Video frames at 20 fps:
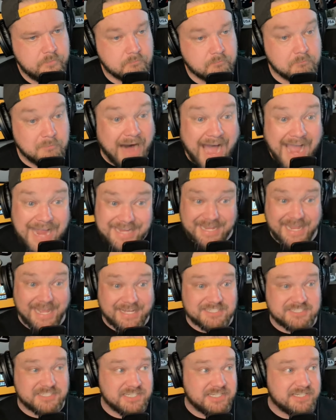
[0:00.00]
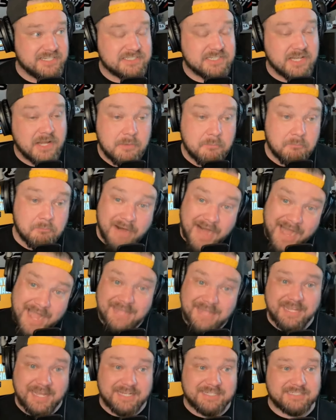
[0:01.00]
My guess is
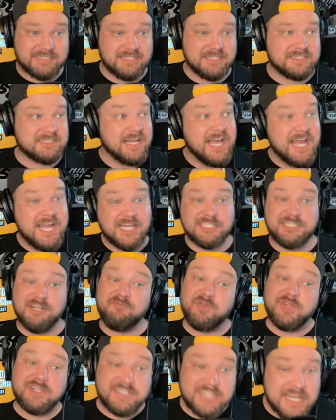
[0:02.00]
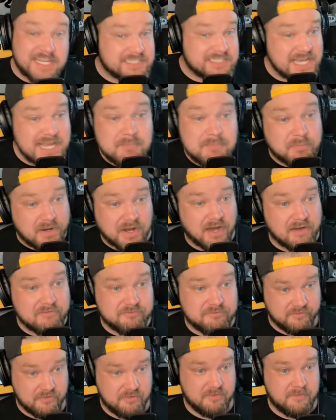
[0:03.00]
if you dig deep
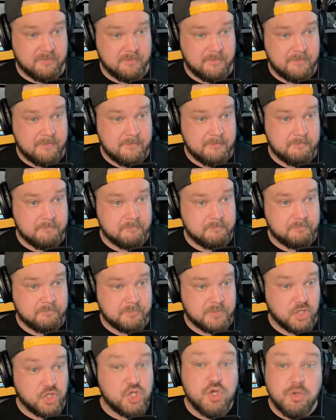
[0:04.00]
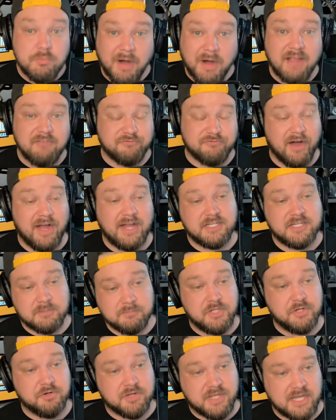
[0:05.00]
enough, you might find
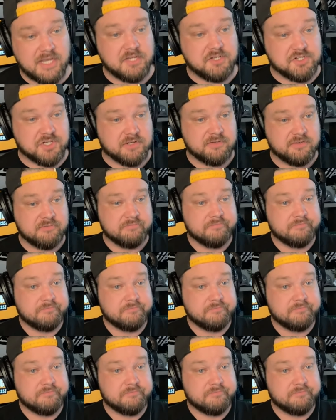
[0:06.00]
communication.